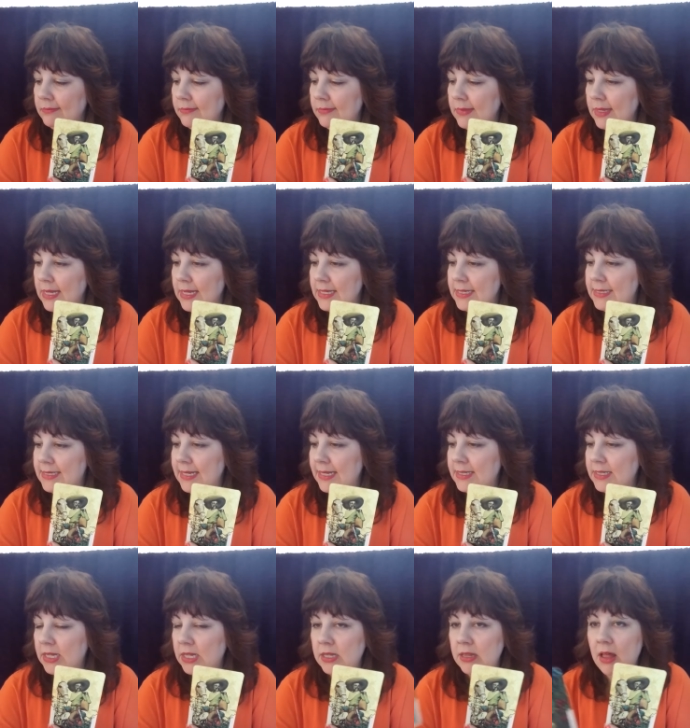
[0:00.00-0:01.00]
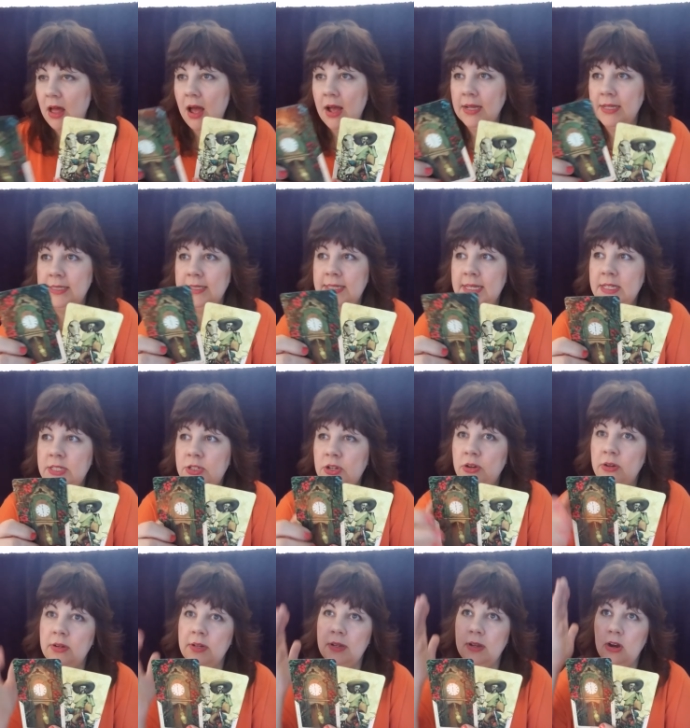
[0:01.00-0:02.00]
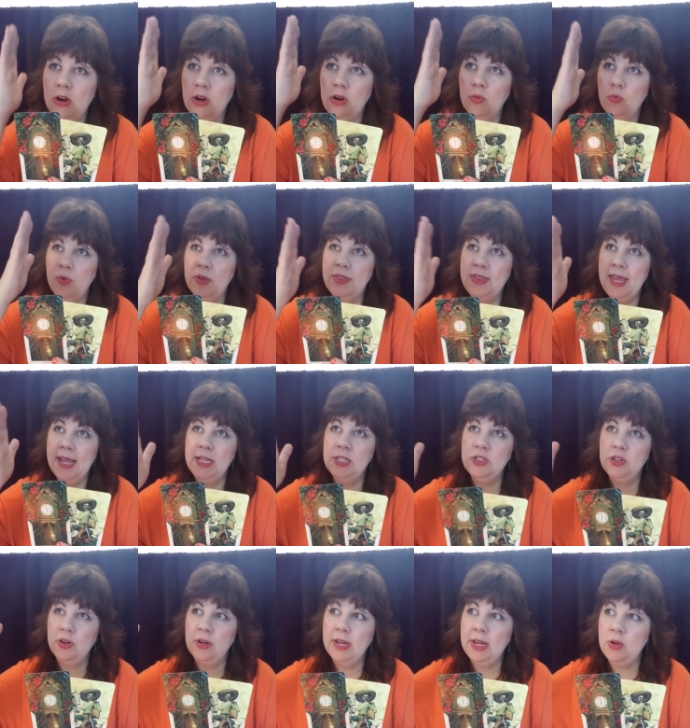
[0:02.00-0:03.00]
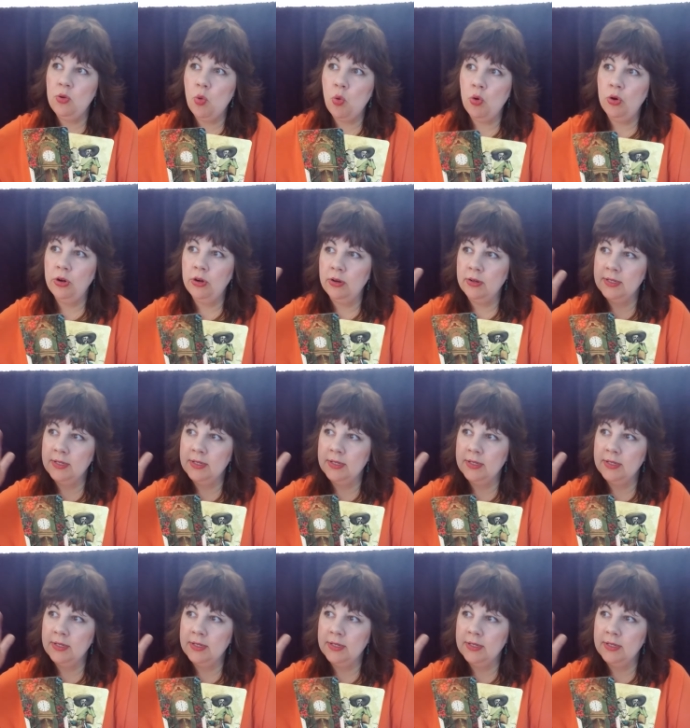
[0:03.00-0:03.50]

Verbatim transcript: six o'clock, six are, are when things are in order,